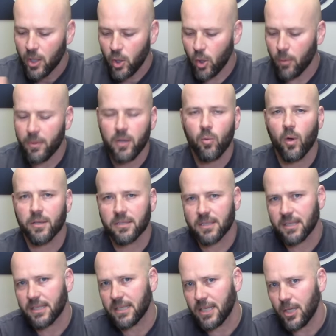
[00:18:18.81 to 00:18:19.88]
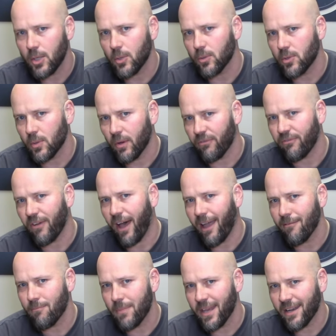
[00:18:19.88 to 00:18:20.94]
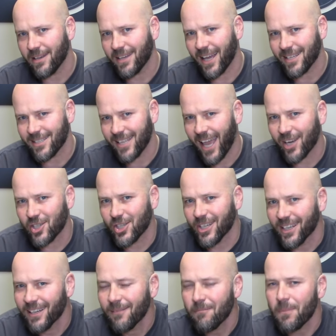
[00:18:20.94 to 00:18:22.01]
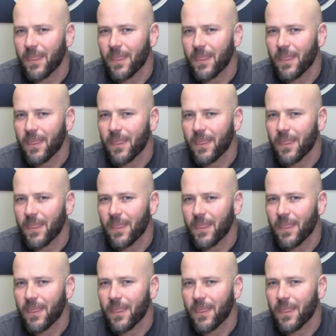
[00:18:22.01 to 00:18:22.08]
Nobody wants to see you do a 5-minute dissection